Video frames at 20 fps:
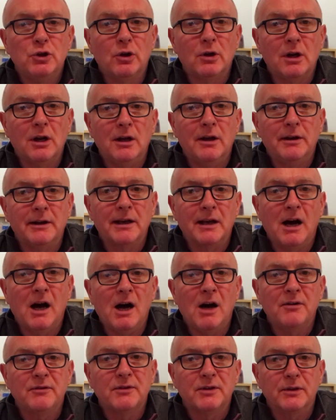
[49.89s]
your learning
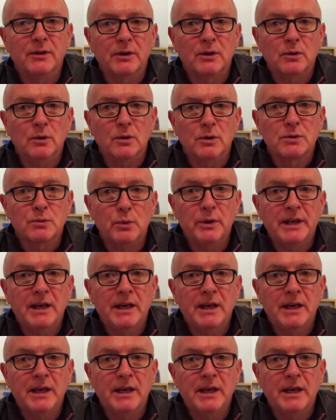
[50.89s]
after the course.